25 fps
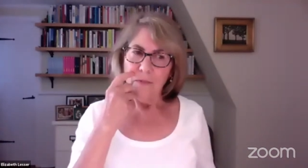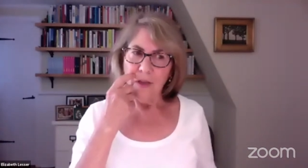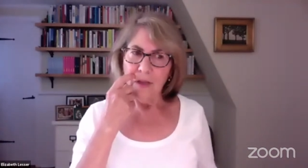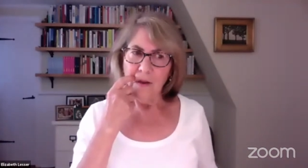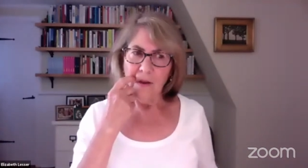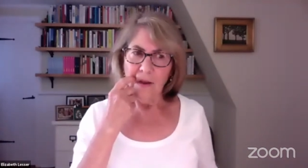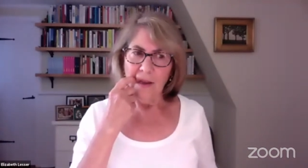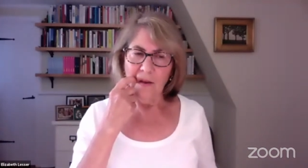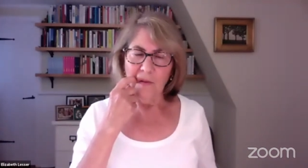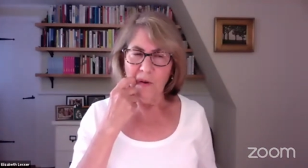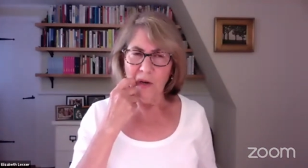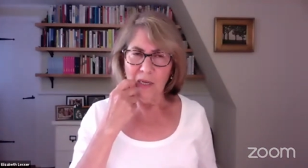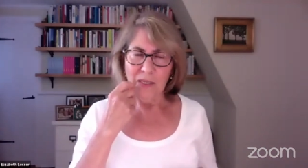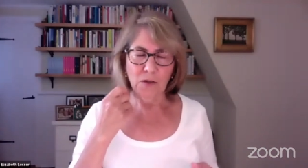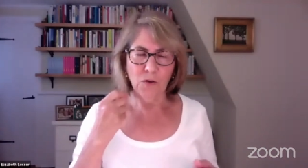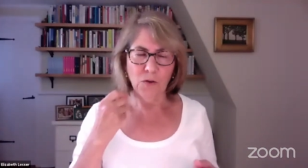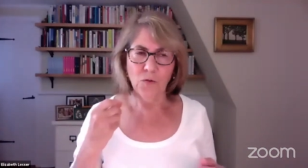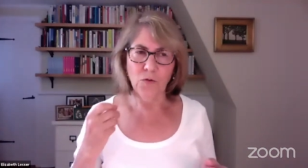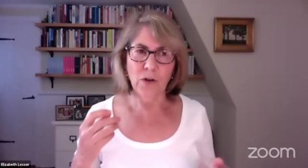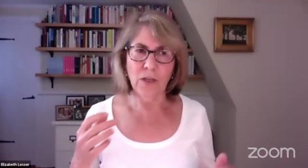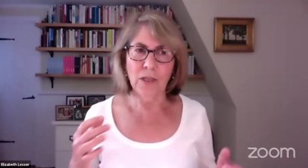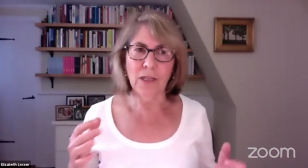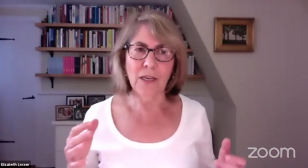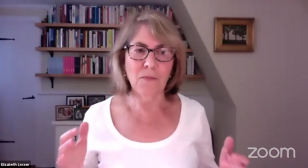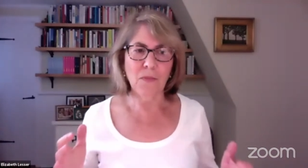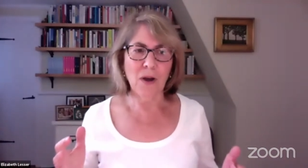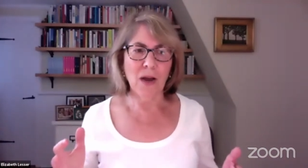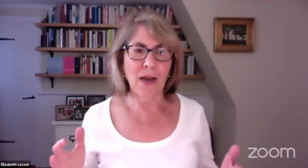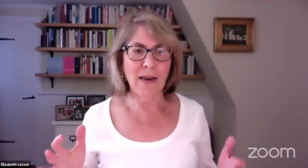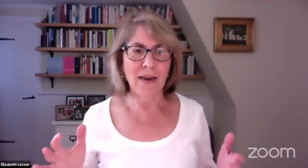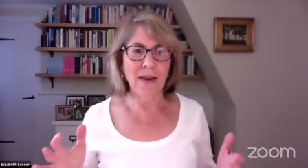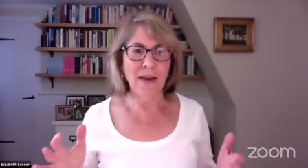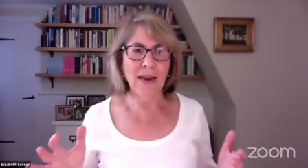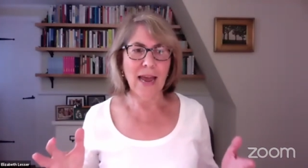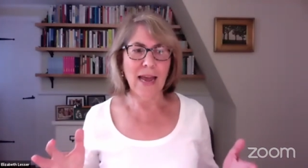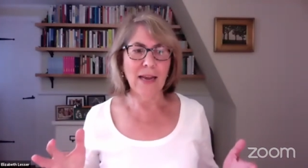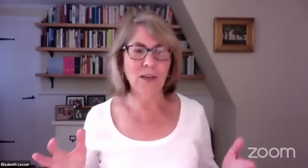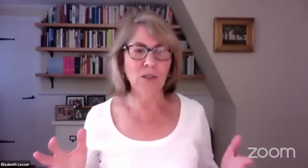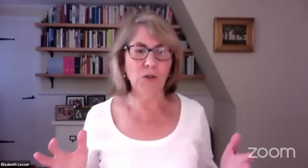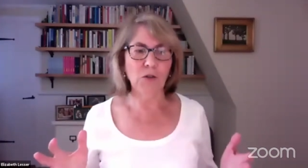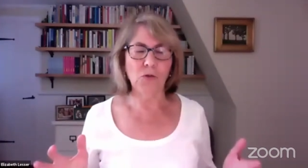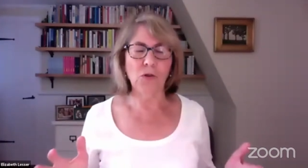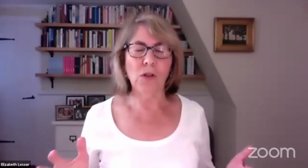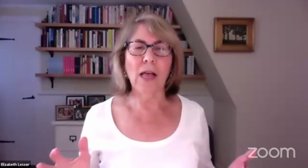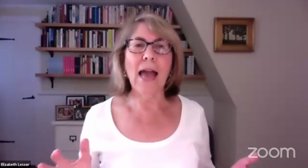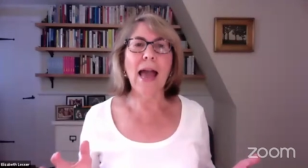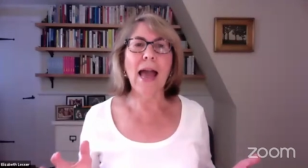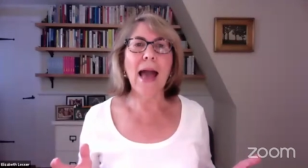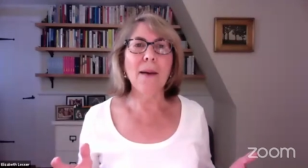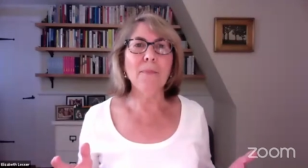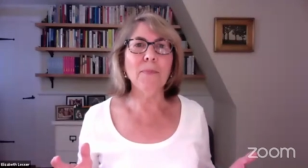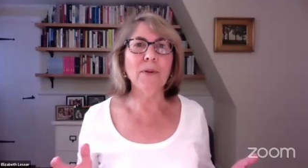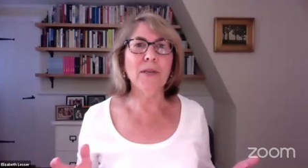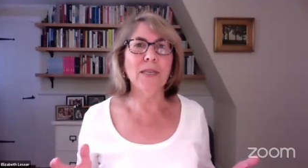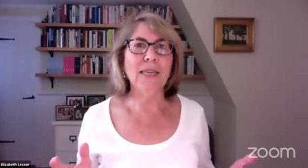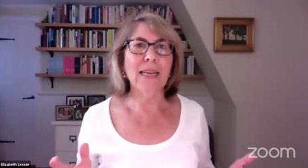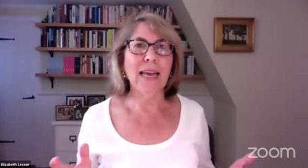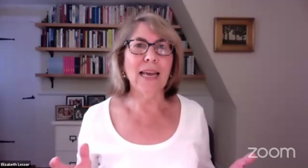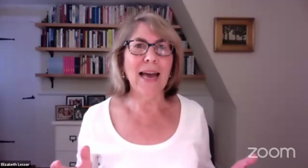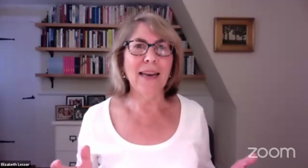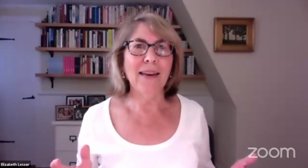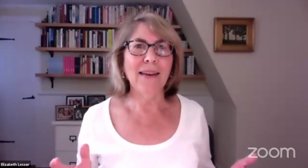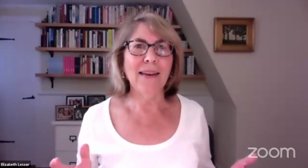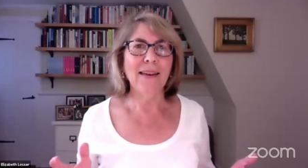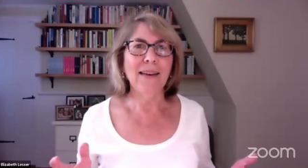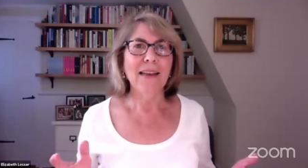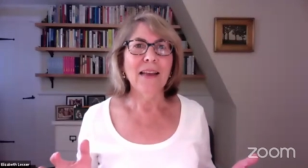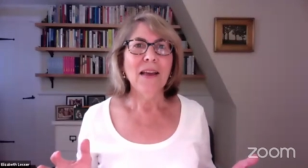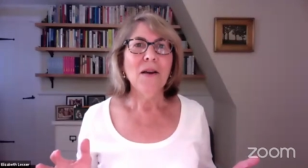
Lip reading: it wasn't really my natural habitat,